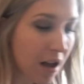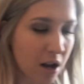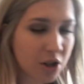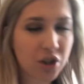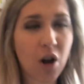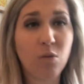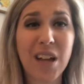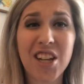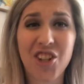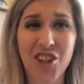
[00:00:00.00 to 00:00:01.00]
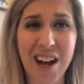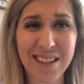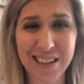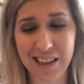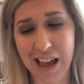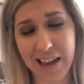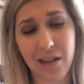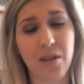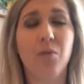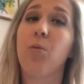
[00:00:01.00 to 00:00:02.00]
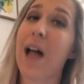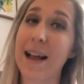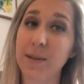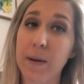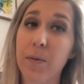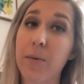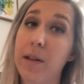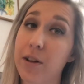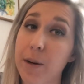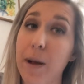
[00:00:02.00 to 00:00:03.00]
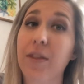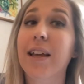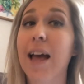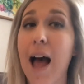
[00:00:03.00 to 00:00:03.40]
so just like last week when we learned about the